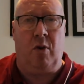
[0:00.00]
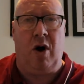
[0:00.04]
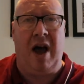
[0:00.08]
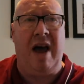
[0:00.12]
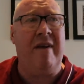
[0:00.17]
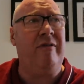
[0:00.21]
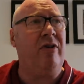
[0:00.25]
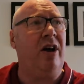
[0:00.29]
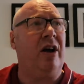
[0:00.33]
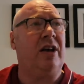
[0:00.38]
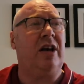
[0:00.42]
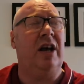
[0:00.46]

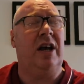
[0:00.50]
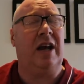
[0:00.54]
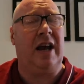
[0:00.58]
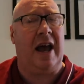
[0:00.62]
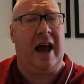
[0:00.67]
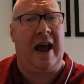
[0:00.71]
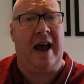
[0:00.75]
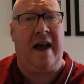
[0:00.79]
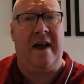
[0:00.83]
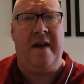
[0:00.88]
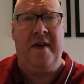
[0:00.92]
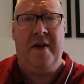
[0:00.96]
whatever I can
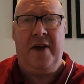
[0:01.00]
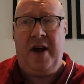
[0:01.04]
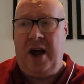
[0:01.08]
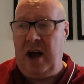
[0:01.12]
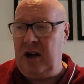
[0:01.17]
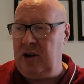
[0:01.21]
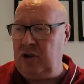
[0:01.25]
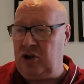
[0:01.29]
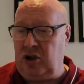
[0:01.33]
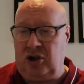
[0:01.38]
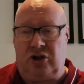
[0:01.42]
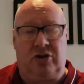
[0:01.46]
get,
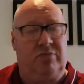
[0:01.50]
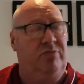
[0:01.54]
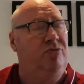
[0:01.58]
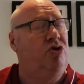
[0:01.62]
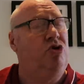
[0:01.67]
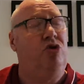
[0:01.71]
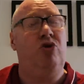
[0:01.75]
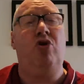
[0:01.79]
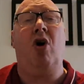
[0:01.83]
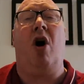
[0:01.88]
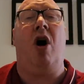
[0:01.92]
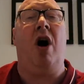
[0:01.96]
and just
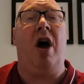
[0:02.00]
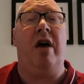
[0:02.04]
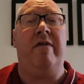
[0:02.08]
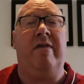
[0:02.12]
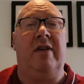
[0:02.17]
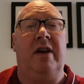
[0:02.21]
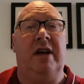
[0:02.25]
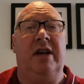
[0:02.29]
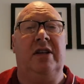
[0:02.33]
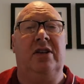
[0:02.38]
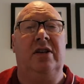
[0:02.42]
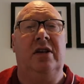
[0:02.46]
drive
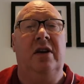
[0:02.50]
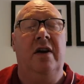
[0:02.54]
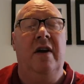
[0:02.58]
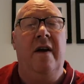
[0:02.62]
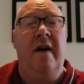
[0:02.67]
it.